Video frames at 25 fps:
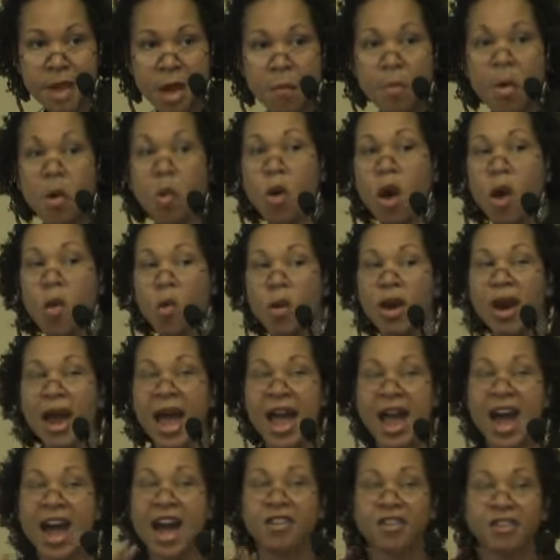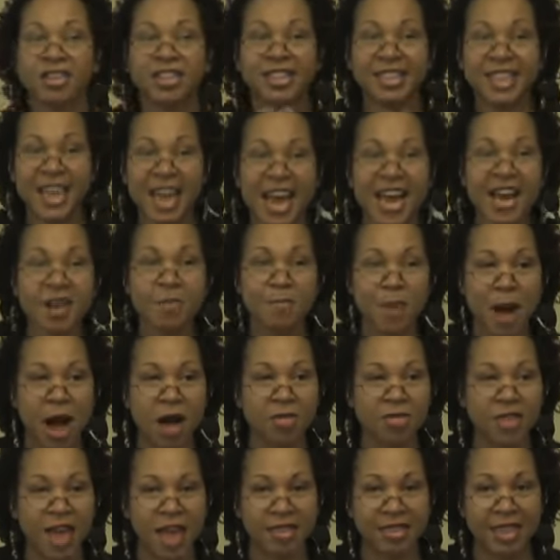But what, what I understand
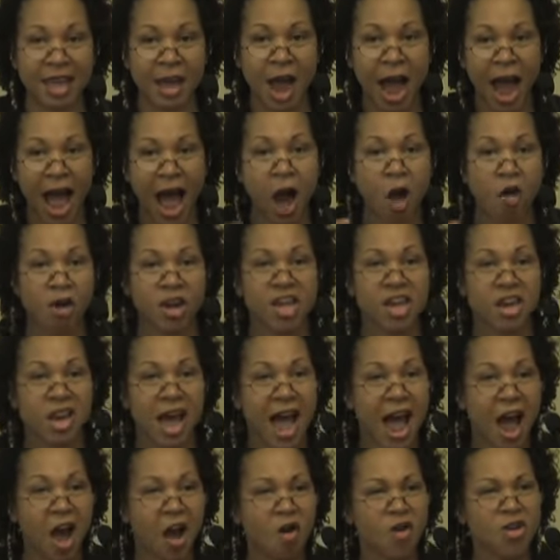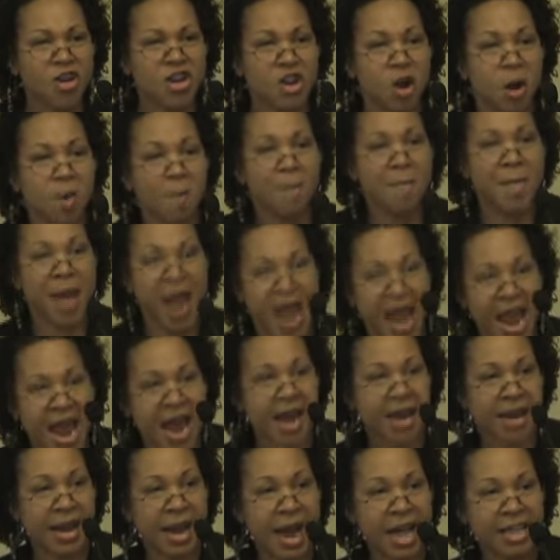about that, that how, do you, how are you a
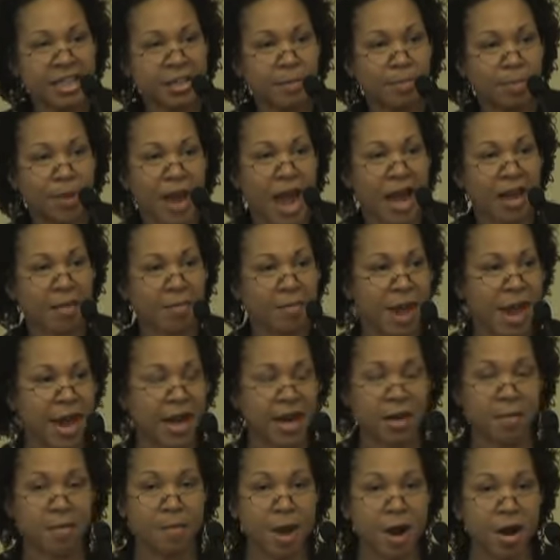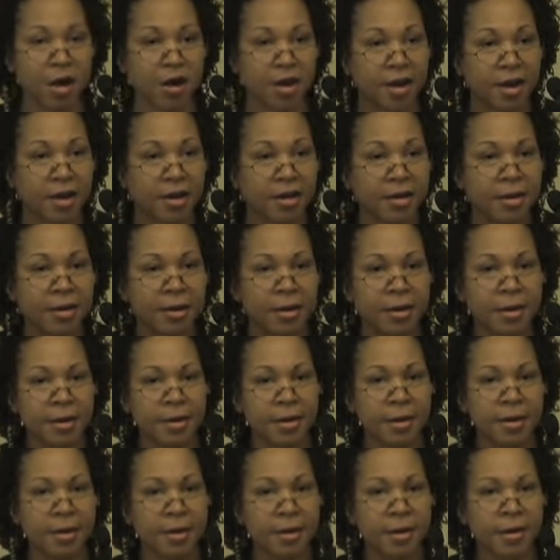man as a black man in America?
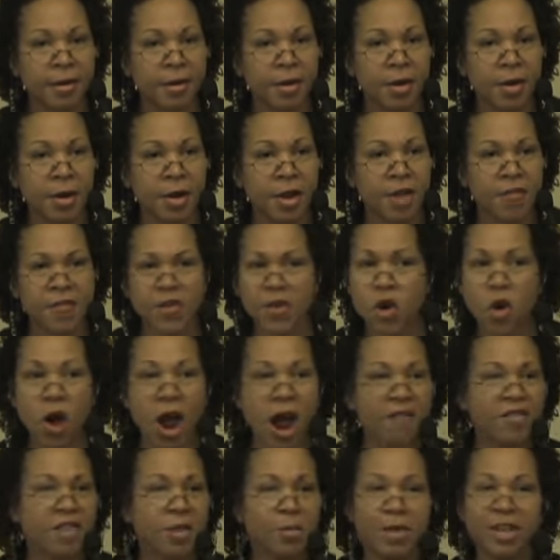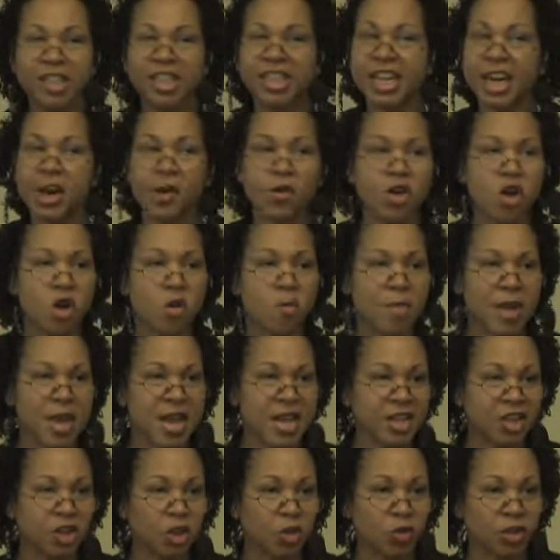If you don't have the material
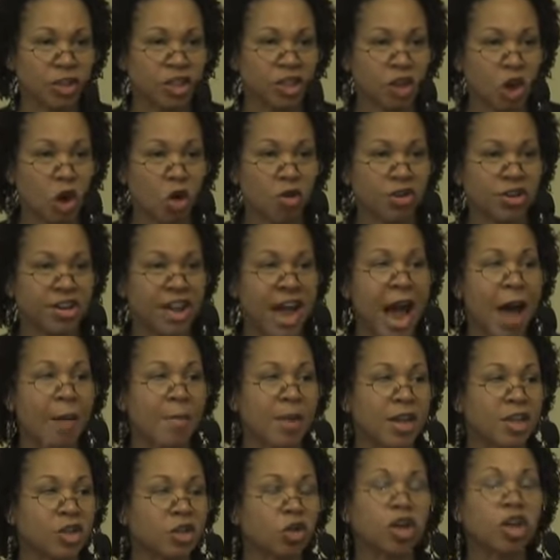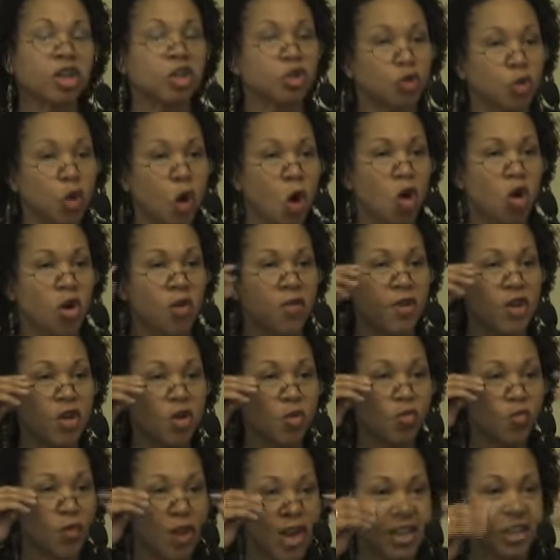means to assert dominance or control over
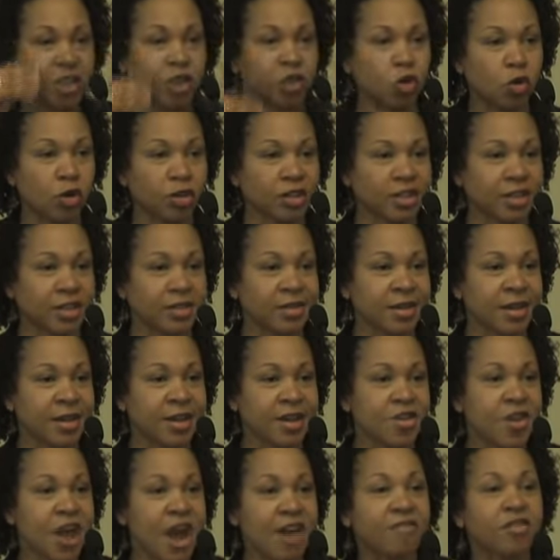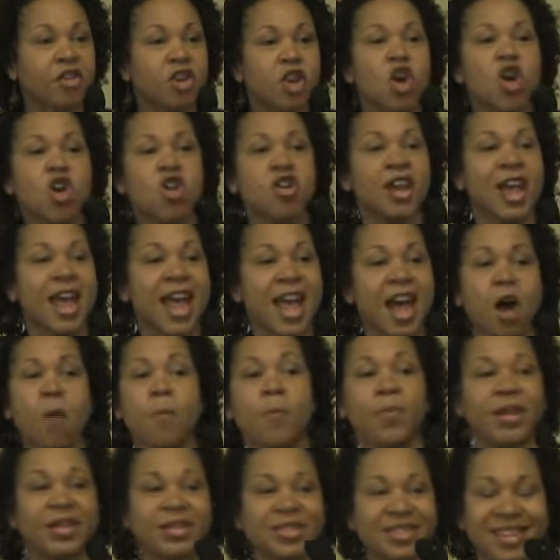your resources, you have learned
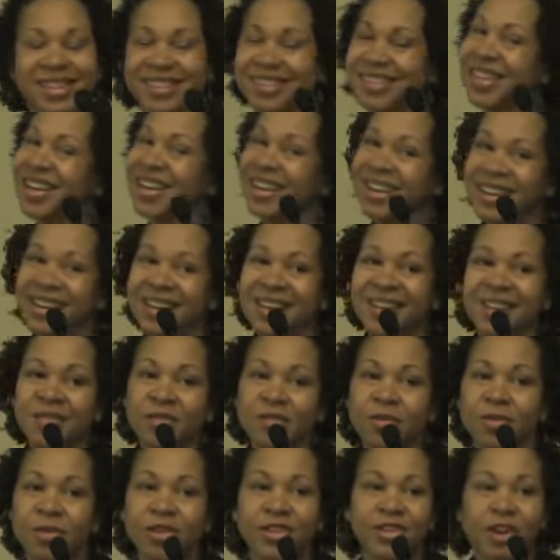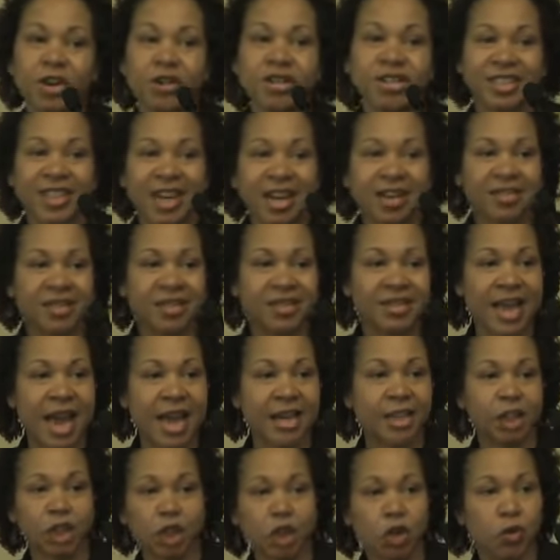helplessness. Research tells us
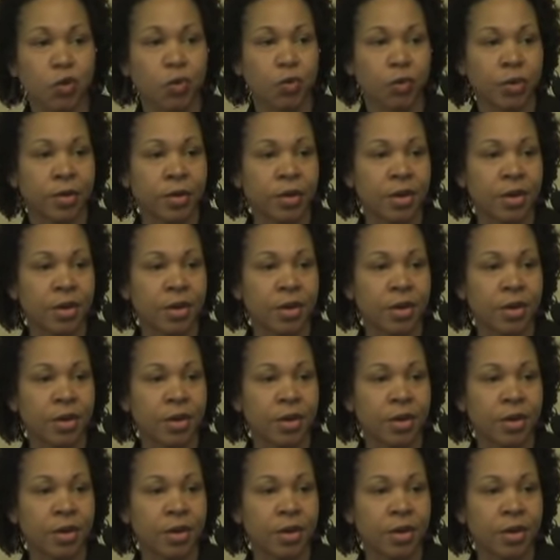that too.